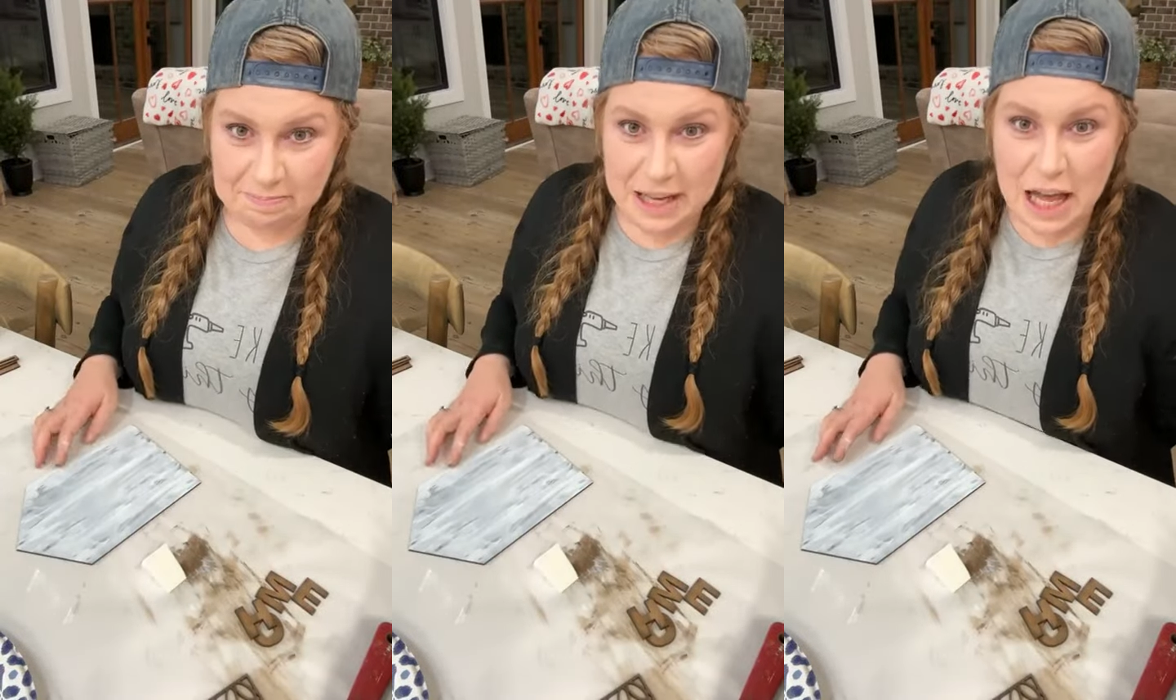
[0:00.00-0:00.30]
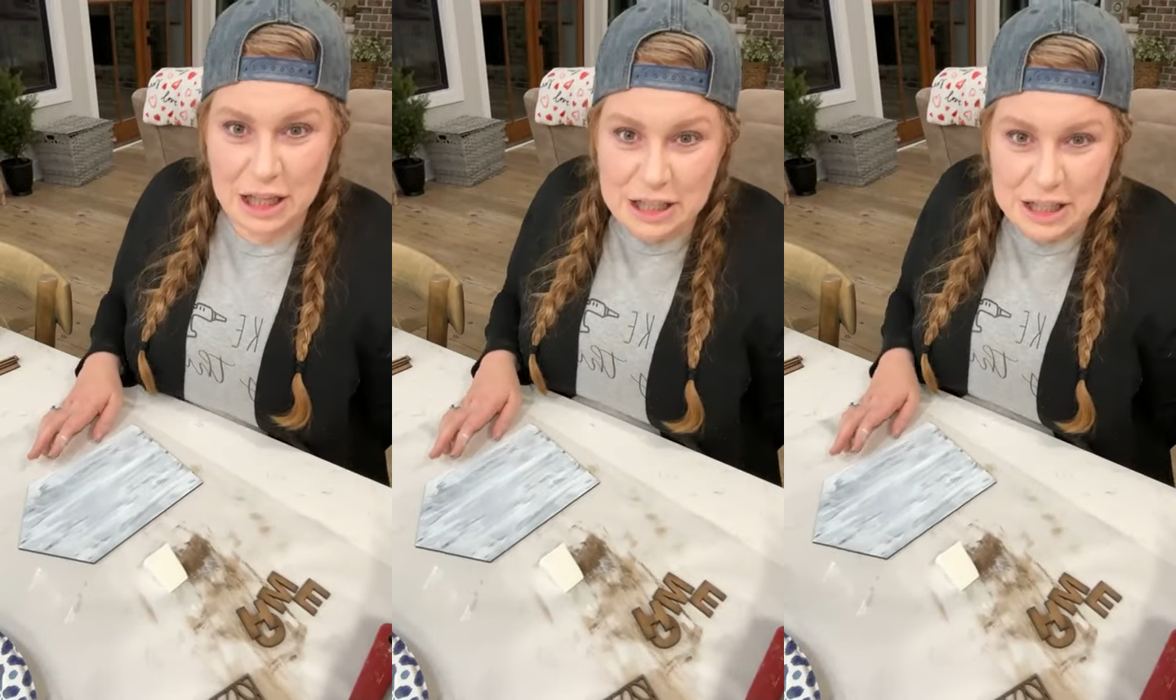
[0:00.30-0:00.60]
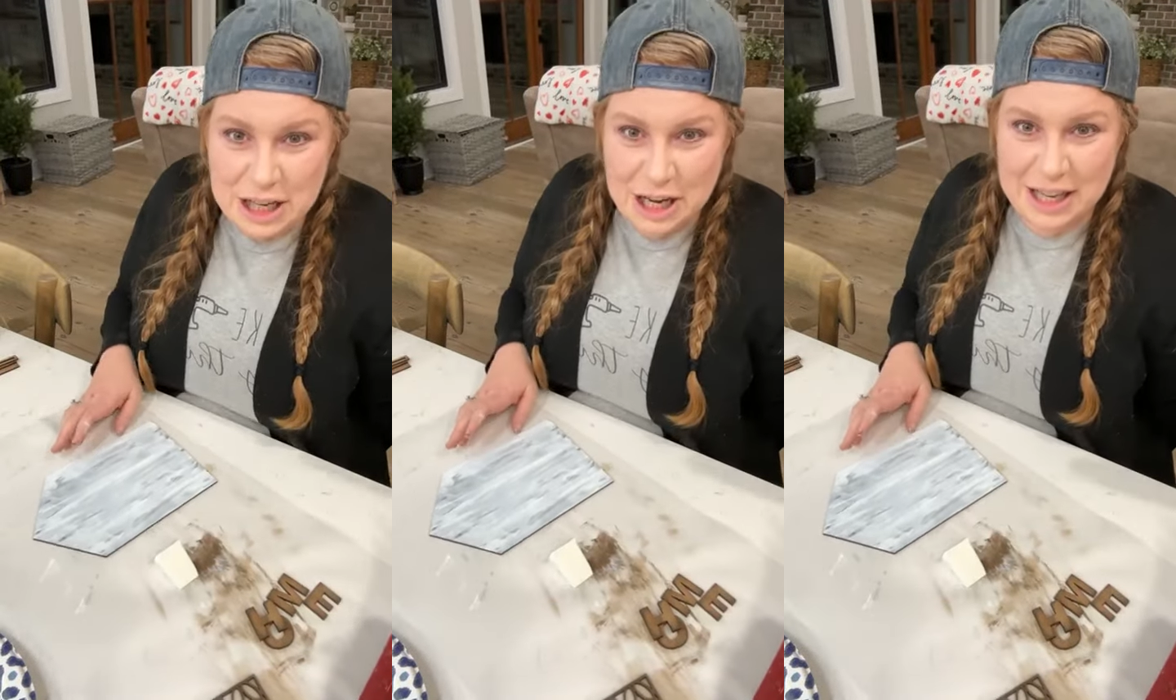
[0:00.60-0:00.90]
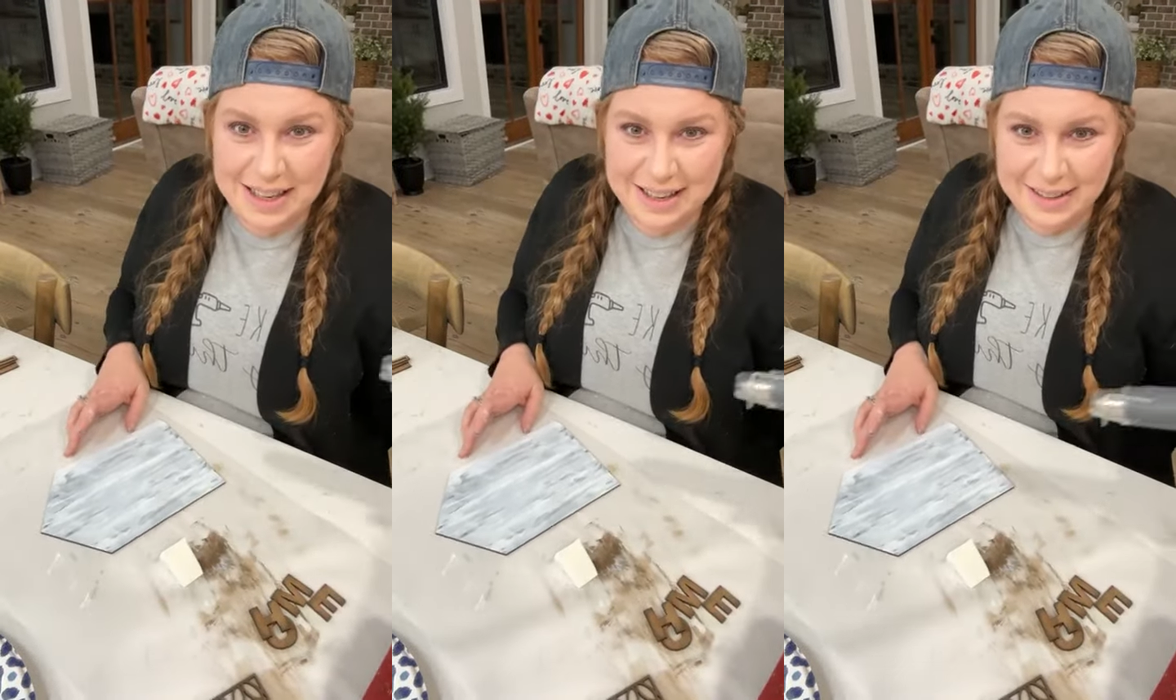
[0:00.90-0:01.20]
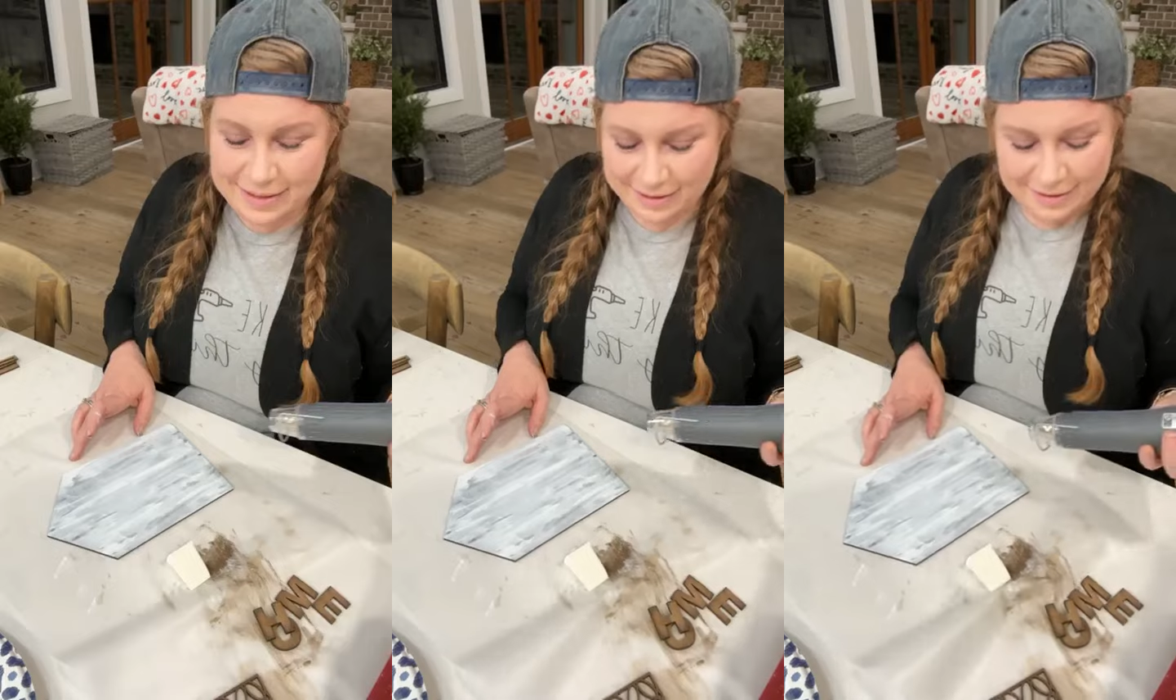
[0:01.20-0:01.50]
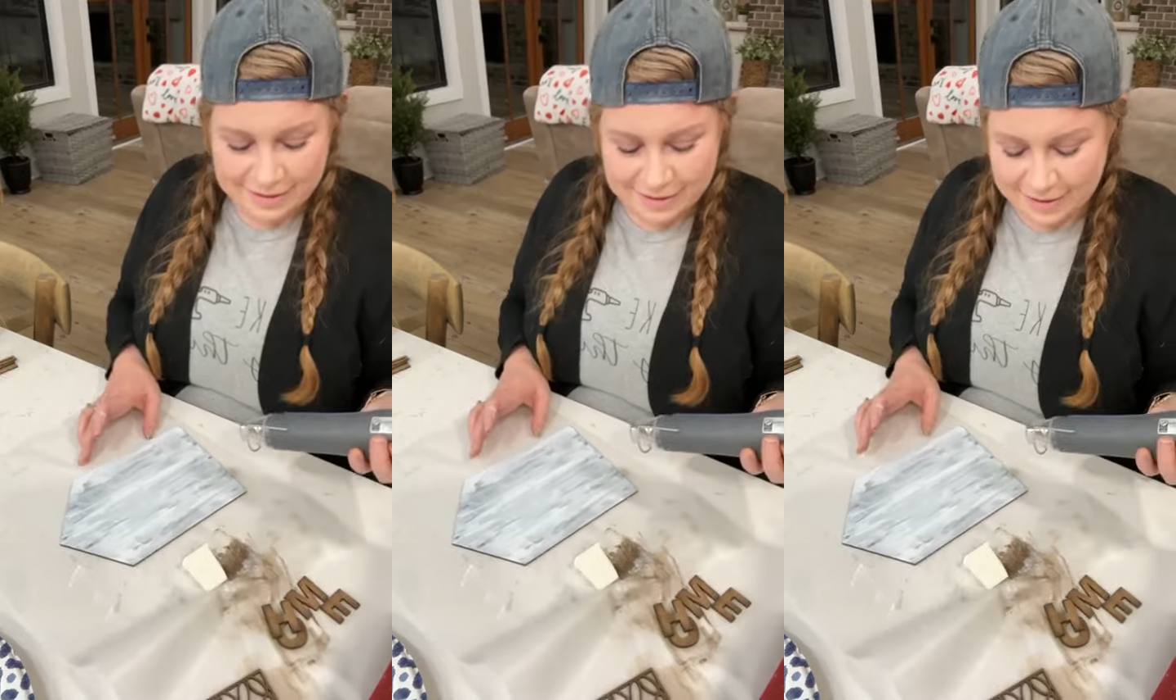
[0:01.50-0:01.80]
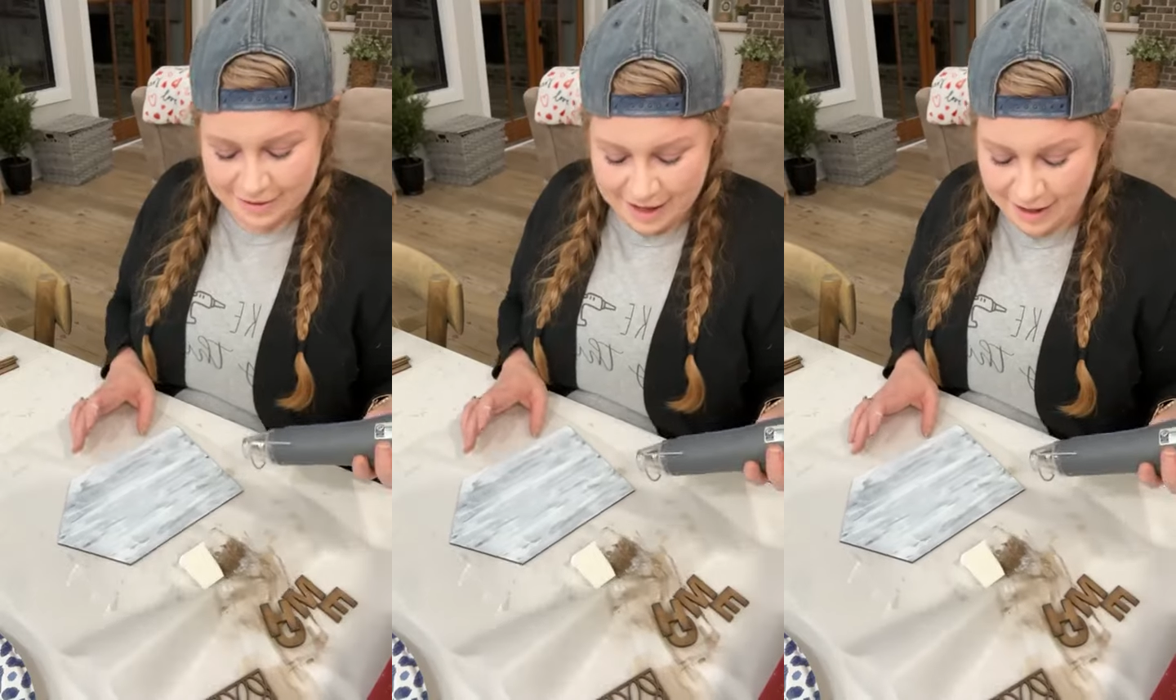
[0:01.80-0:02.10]
It looks good.
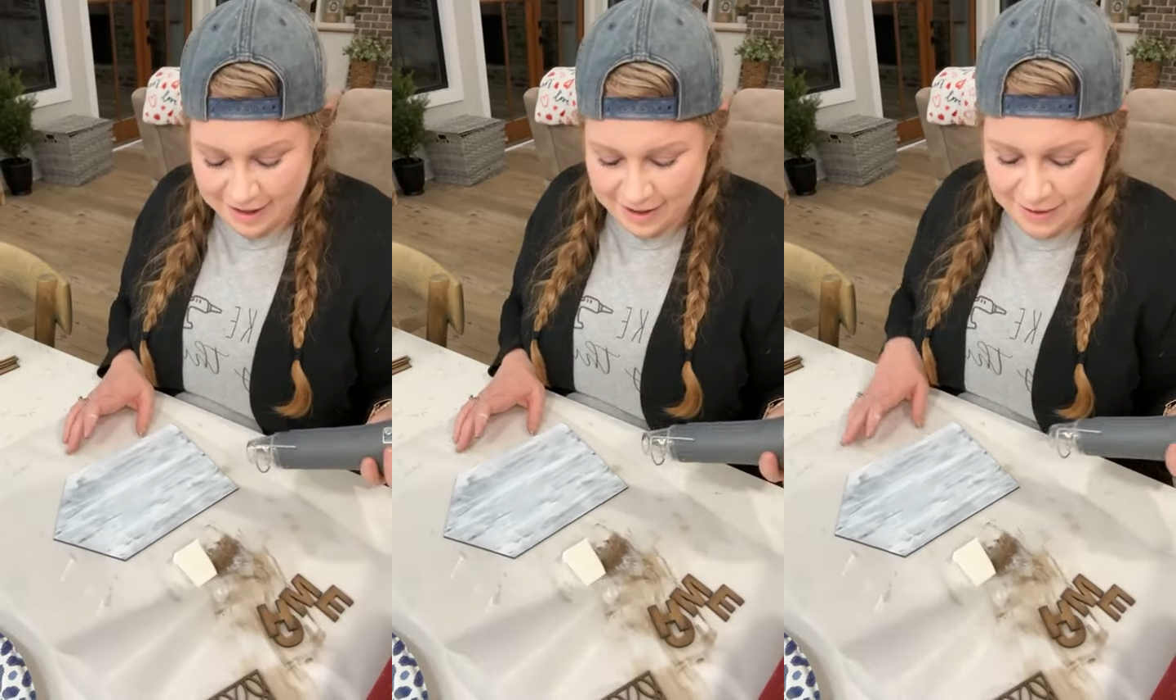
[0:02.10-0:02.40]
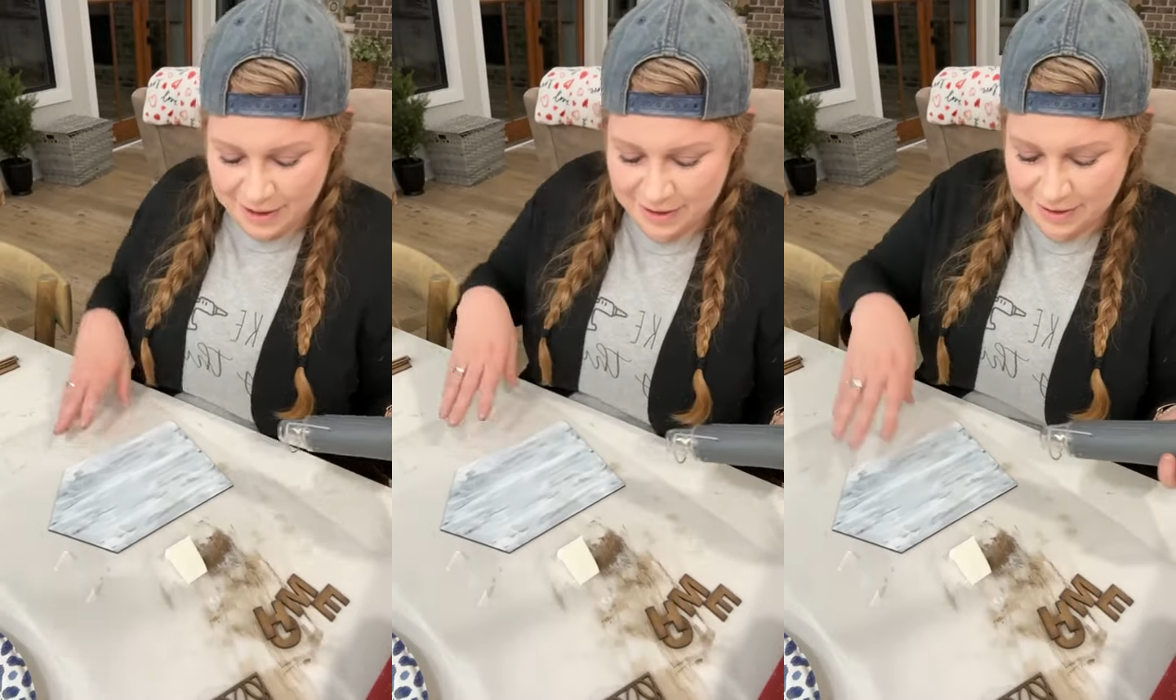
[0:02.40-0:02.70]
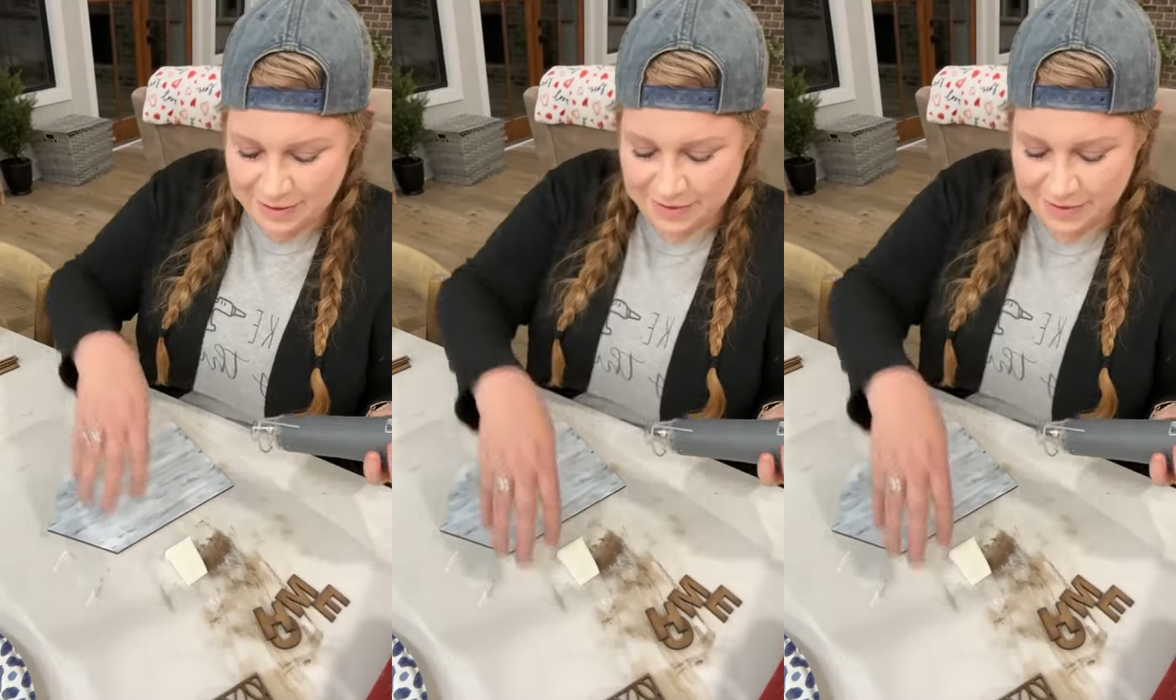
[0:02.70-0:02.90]
I think so too.